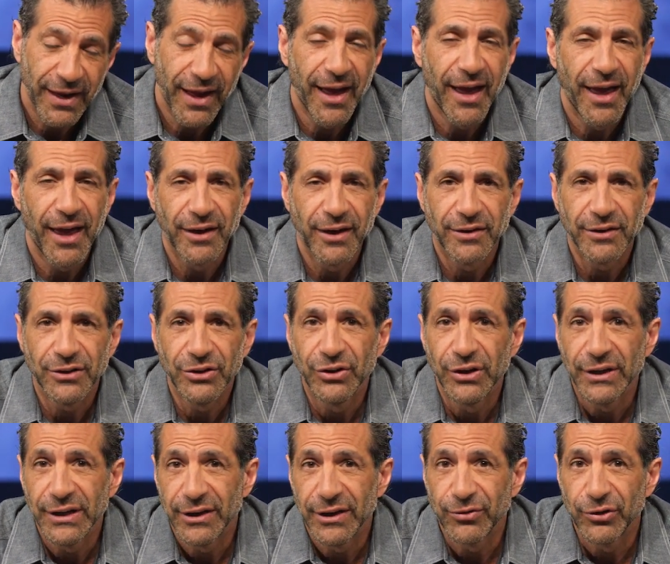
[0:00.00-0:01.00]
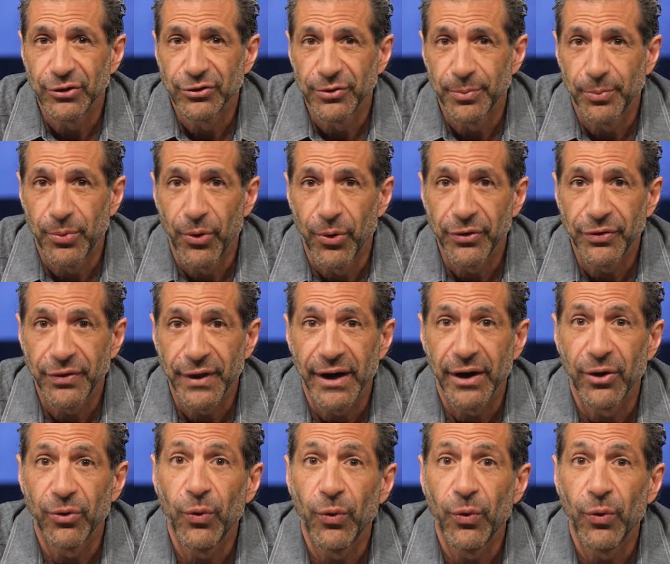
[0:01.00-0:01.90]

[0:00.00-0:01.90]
and you can give your support there.